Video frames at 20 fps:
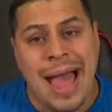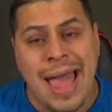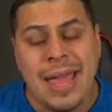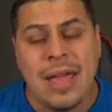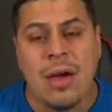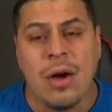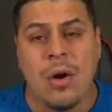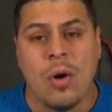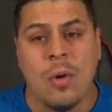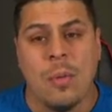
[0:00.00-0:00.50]

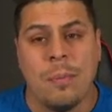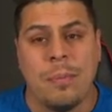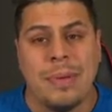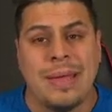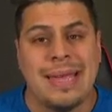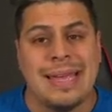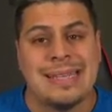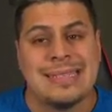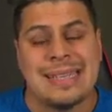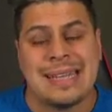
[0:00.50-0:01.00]
hope
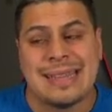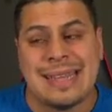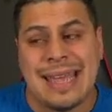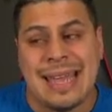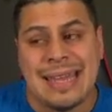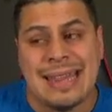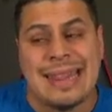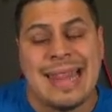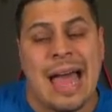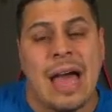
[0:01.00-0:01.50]
is that they
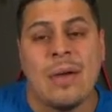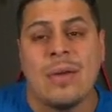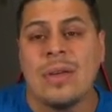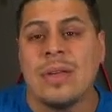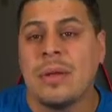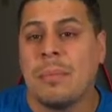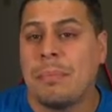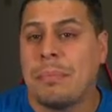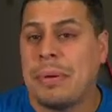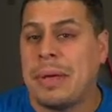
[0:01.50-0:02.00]
allow
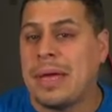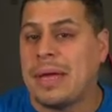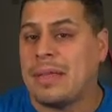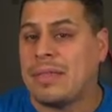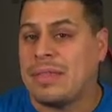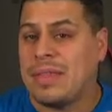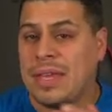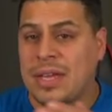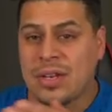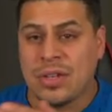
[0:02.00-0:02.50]
you to
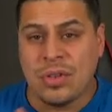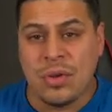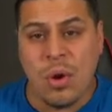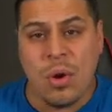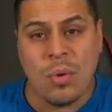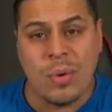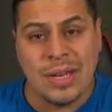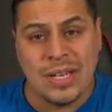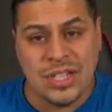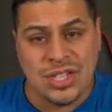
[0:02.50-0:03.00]
pick the
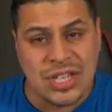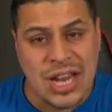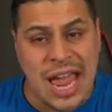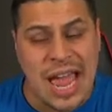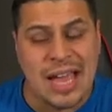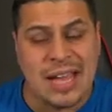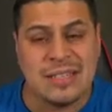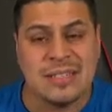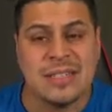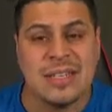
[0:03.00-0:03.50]
Adoree
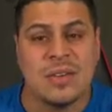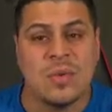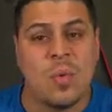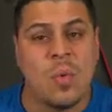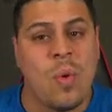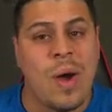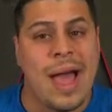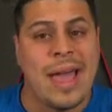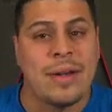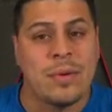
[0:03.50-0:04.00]
Jackson
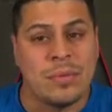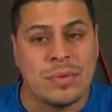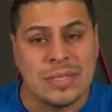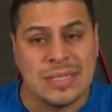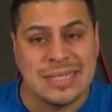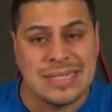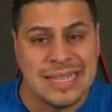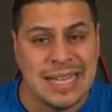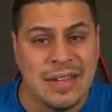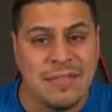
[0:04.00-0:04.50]
wide
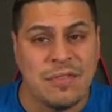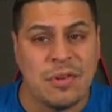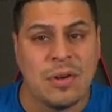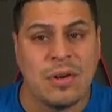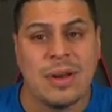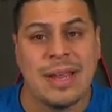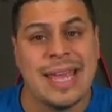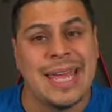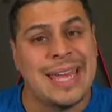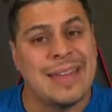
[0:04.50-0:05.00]

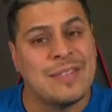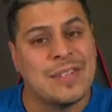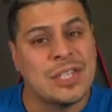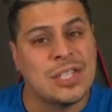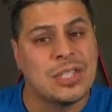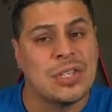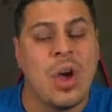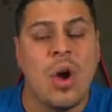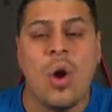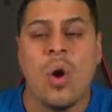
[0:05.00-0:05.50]
receiver. If
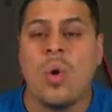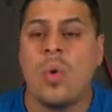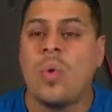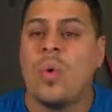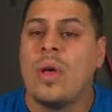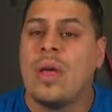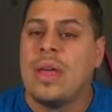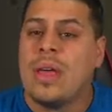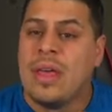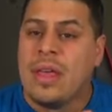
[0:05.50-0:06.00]
so,
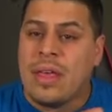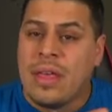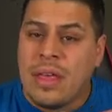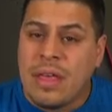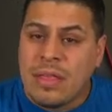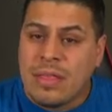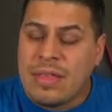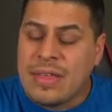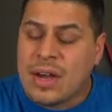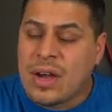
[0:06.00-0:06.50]

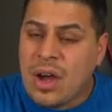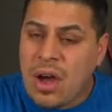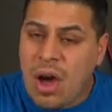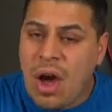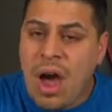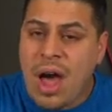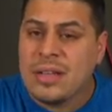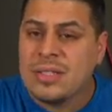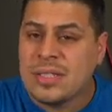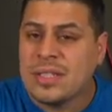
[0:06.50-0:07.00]
the
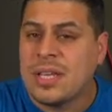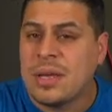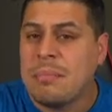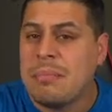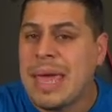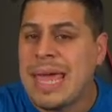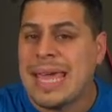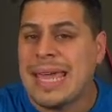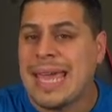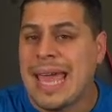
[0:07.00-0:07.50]
cost to
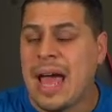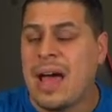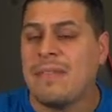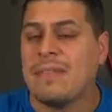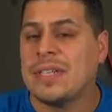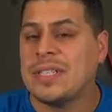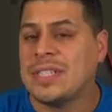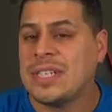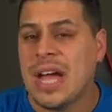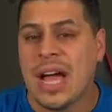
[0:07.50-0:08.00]
make
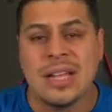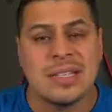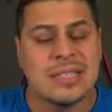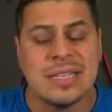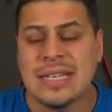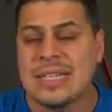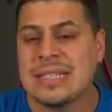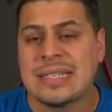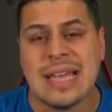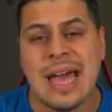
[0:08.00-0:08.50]
Calvin
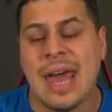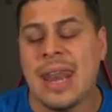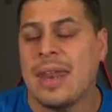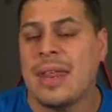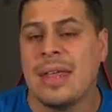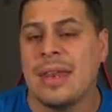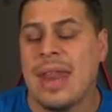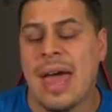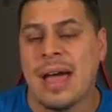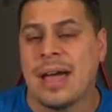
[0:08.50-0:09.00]
Johnson is
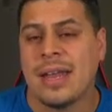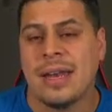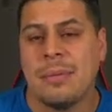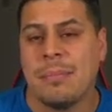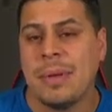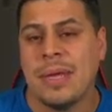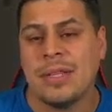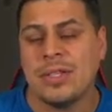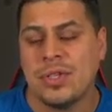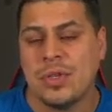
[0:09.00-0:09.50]
not going to
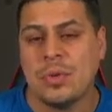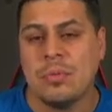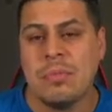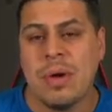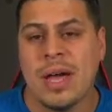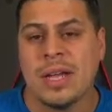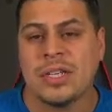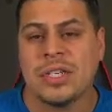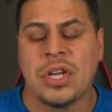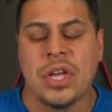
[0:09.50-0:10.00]
be too
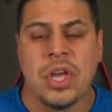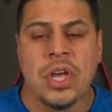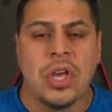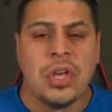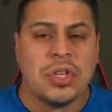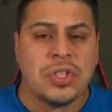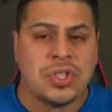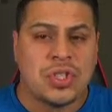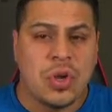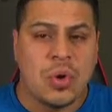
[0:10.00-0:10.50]
much.
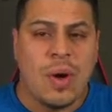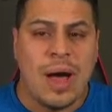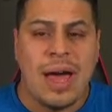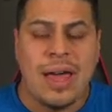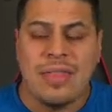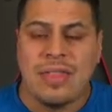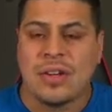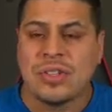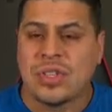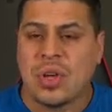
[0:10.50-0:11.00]
So
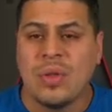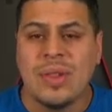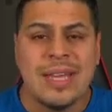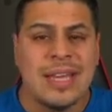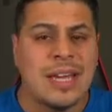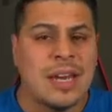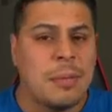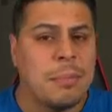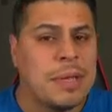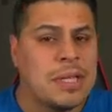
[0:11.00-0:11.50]
there's only
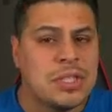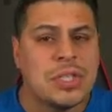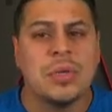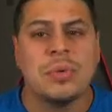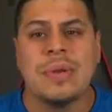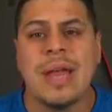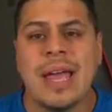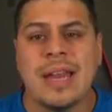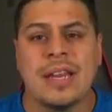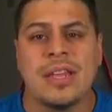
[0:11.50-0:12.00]
going to be
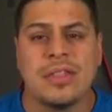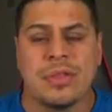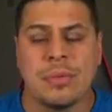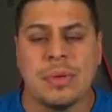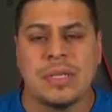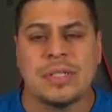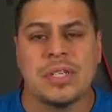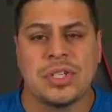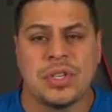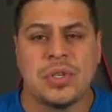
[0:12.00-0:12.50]
two
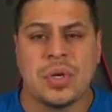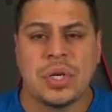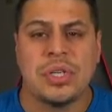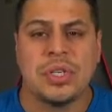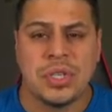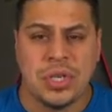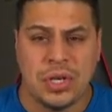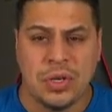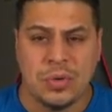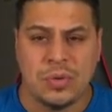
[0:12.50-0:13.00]
93s that you can
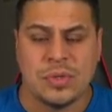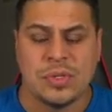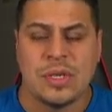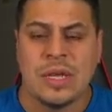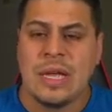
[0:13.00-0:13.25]
choose.